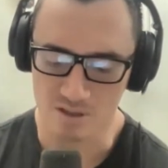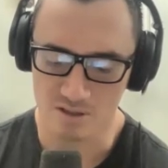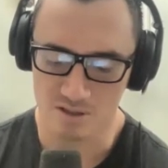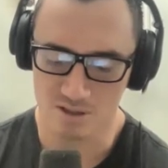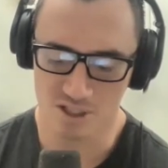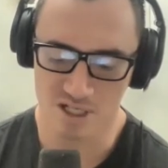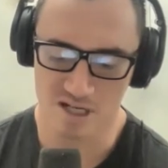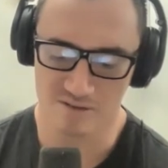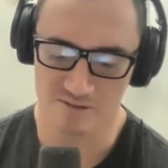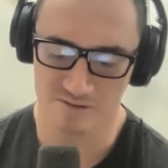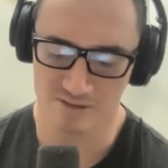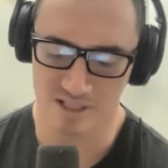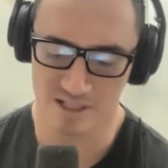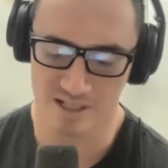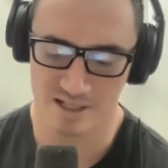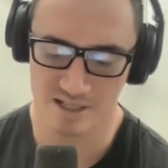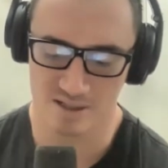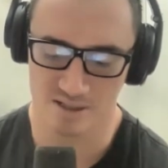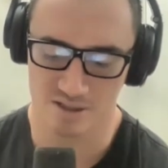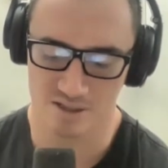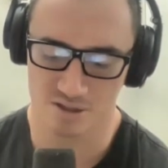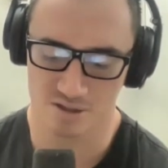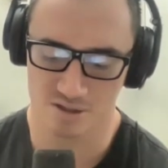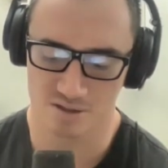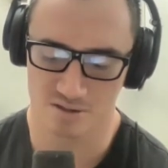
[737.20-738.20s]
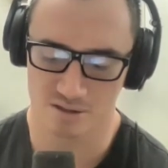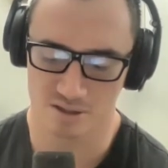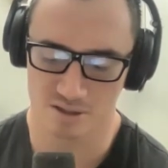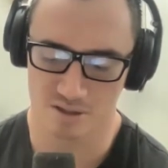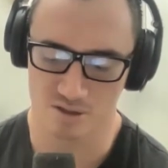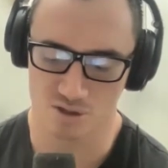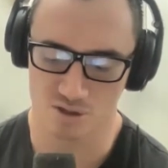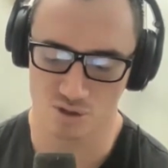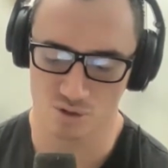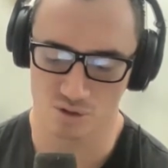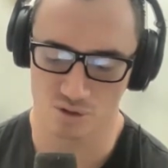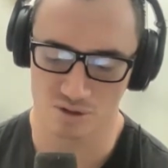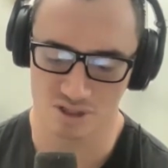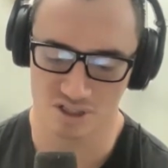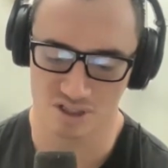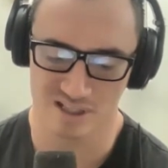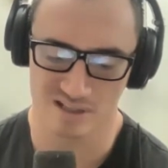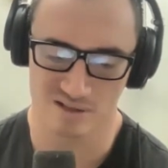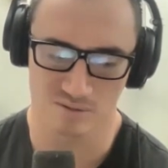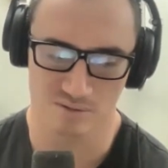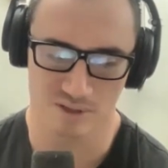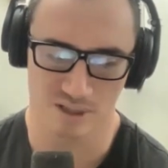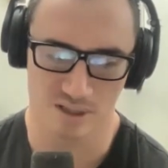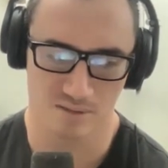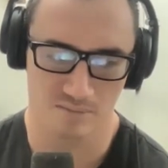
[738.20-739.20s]
Jeff Dench and George
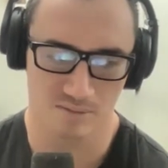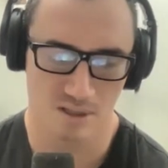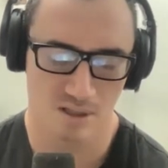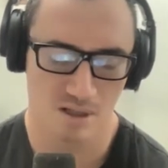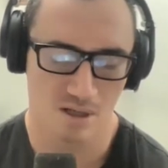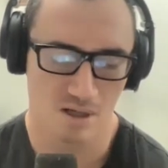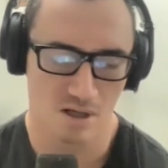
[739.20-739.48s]
Gilder,